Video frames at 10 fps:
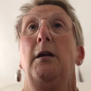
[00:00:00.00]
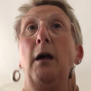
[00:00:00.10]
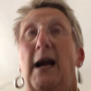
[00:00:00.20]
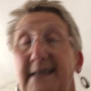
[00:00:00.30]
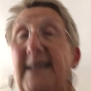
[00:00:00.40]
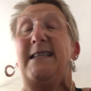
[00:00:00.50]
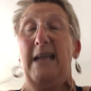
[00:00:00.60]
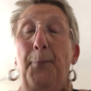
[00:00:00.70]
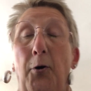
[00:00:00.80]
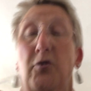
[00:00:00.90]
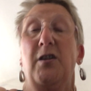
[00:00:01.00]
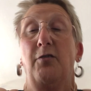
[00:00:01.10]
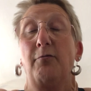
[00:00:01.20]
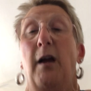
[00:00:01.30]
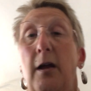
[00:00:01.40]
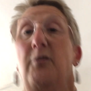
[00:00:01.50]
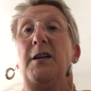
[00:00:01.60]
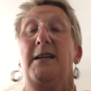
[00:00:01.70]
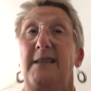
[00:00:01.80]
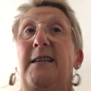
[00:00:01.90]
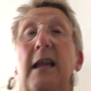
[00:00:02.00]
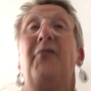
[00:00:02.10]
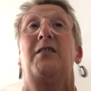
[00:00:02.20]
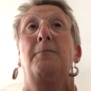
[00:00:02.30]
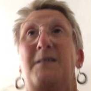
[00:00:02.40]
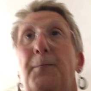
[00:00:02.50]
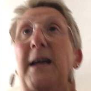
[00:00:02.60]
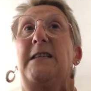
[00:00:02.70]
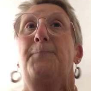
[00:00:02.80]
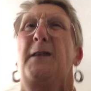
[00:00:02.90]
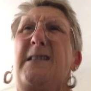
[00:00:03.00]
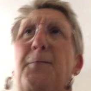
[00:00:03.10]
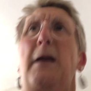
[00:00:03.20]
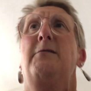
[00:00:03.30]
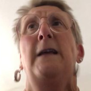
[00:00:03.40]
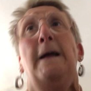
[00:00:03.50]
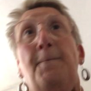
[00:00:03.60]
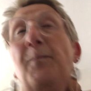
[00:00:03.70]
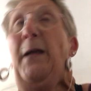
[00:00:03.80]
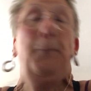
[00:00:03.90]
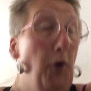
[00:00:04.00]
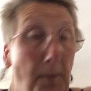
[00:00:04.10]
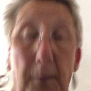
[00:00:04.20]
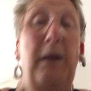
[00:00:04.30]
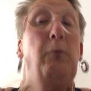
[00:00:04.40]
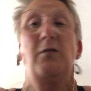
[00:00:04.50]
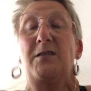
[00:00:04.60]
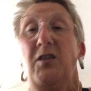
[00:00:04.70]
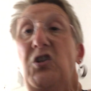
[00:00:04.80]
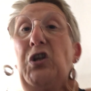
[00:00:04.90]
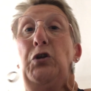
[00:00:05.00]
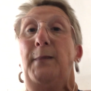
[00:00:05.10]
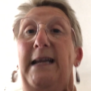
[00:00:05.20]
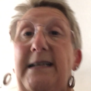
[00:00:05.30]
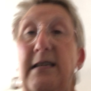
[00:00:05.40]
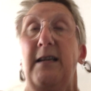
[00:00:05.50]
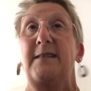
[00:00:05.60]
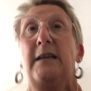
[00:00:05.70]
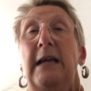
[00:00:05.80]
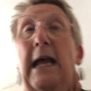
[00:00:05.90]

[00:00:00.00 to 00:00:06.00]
I did step onto the road and I did give some space, but I suppose it probably wasn't the 2 meters.